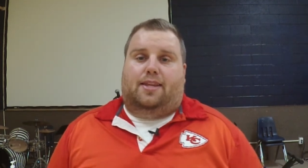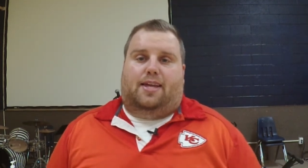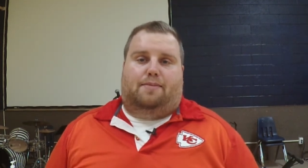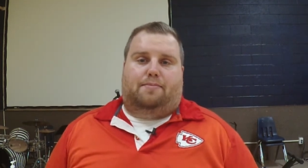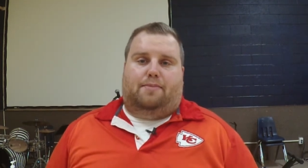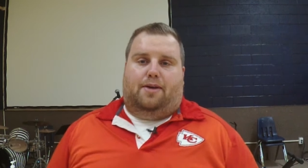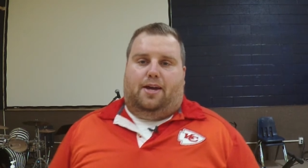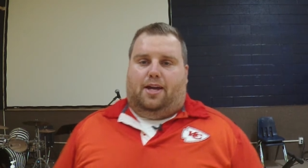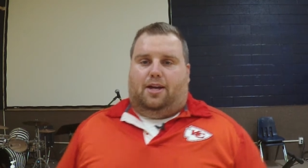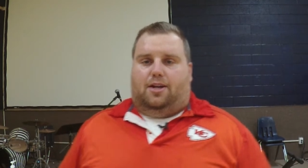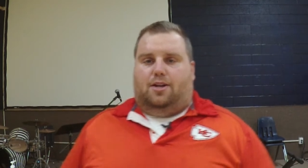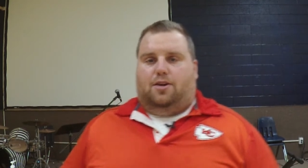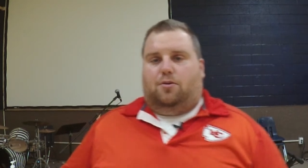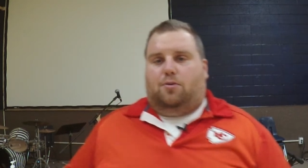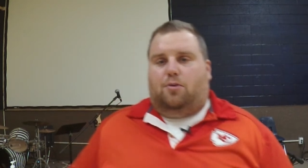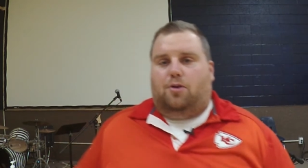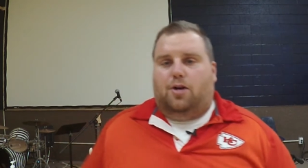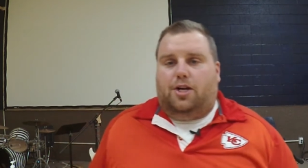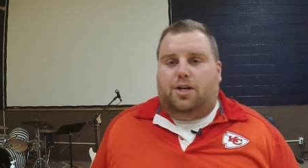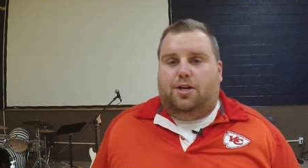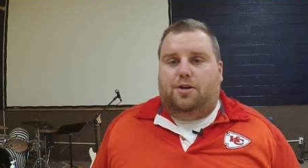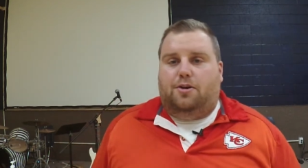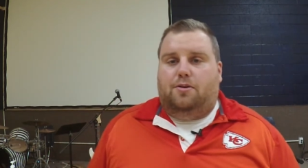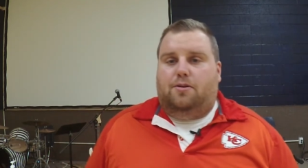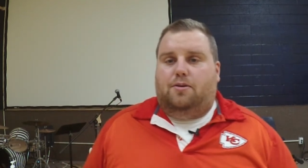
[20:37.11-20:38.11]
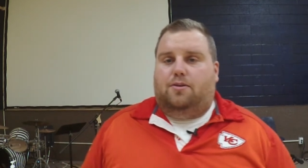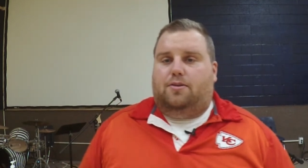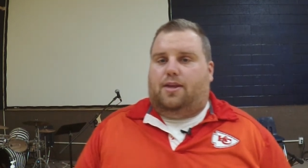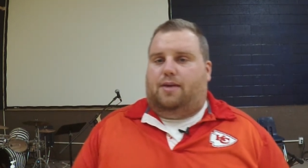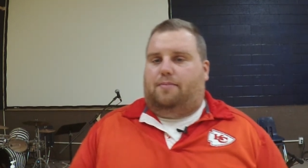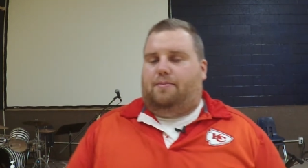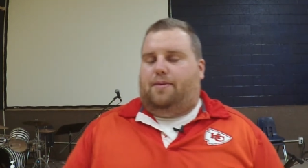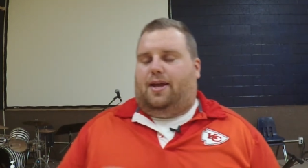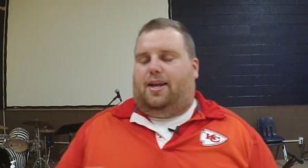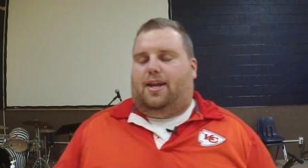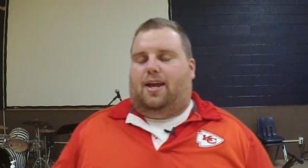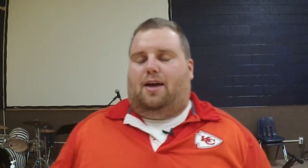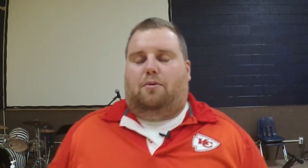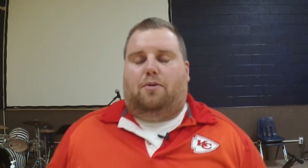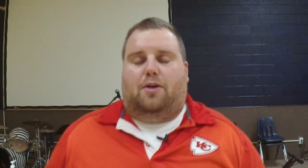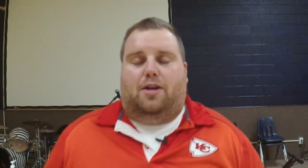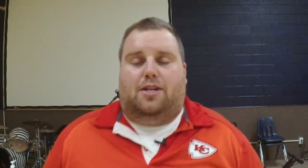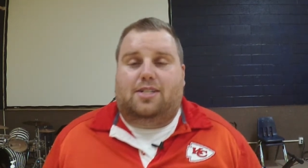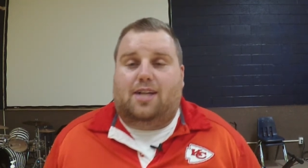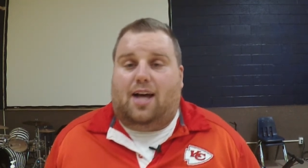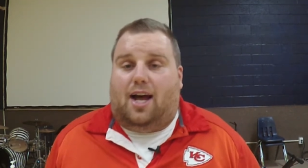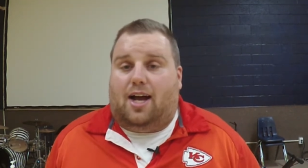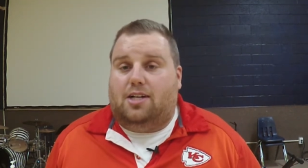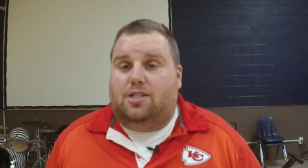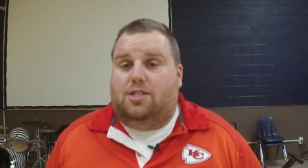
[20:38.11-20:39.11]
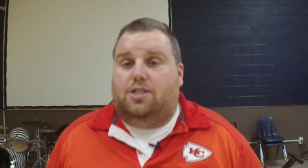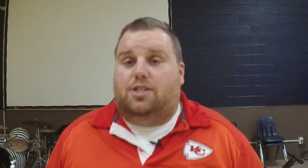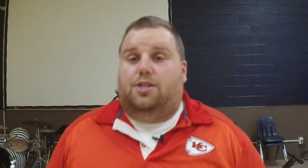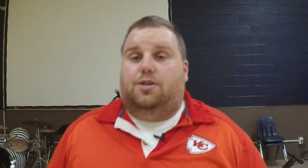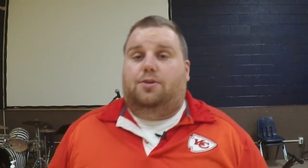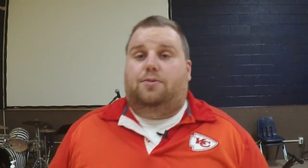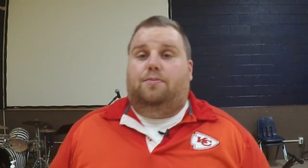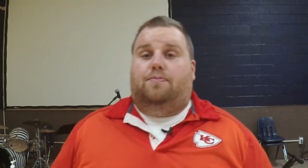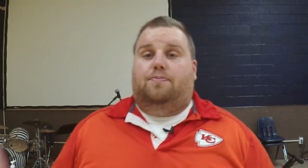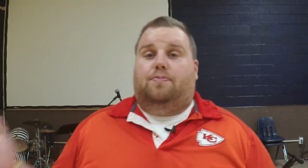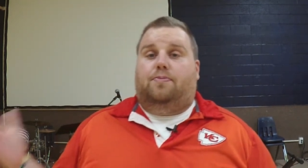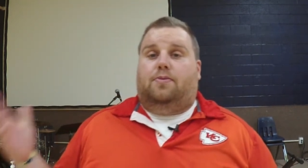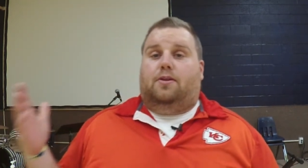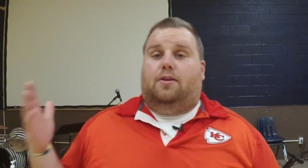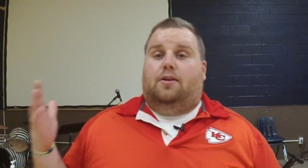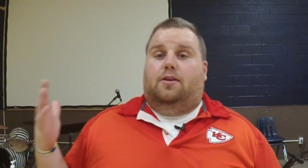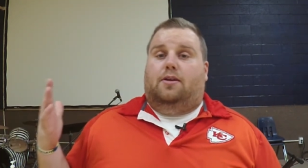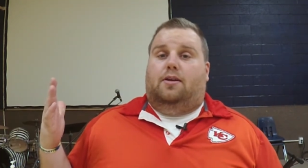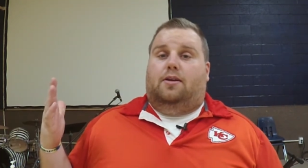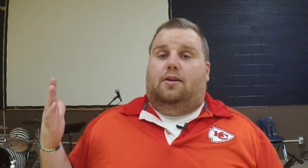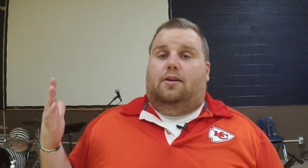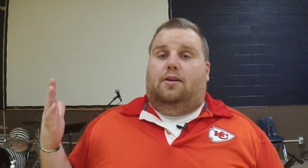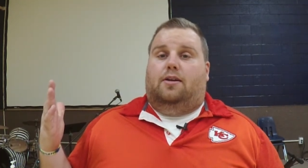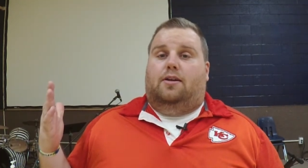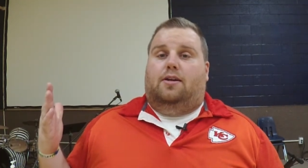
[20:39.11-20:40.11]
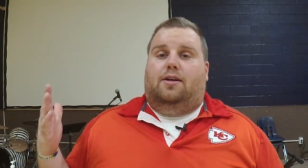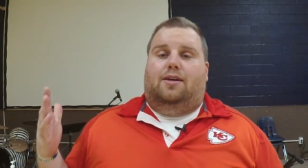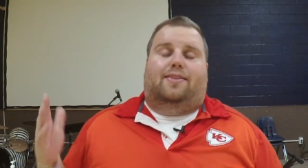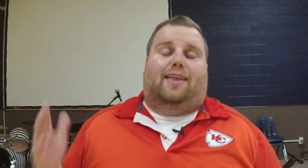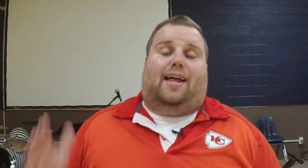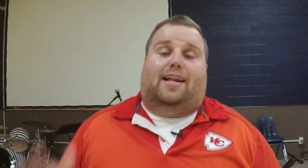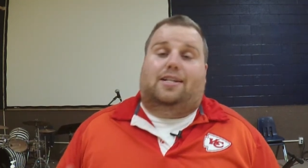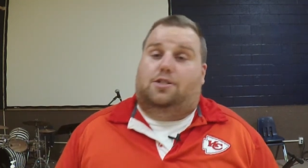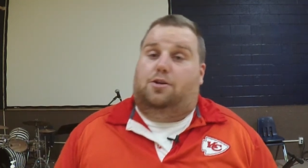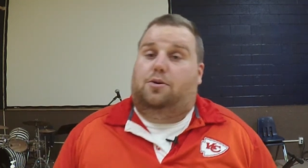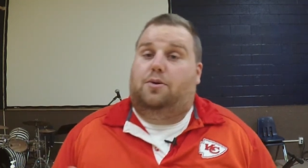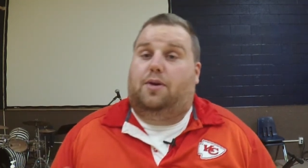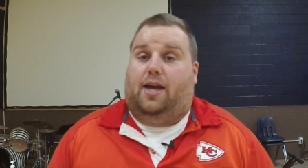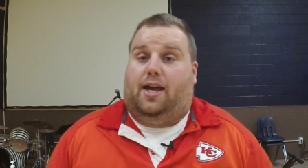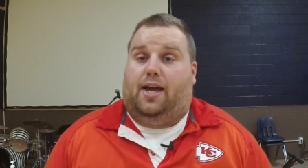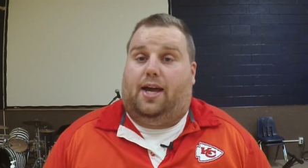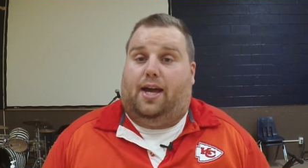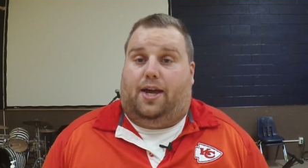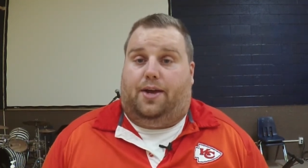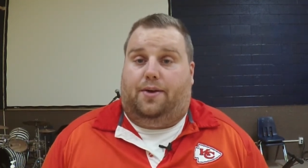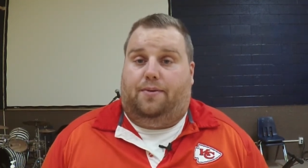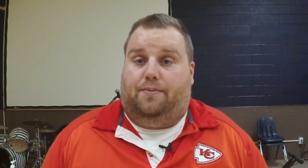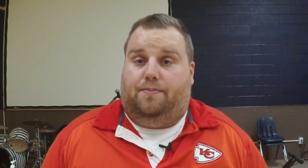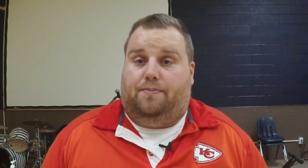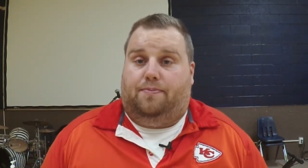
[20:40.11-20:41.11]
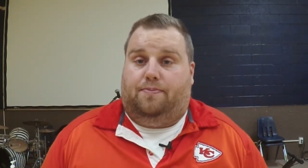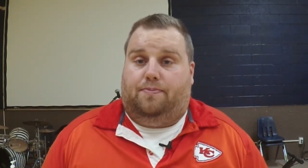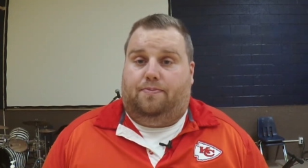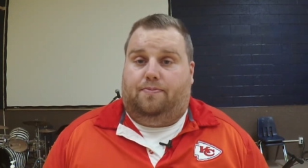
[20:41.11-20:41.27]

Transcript: They may ignore you. They may not want to talk to you. That's okay.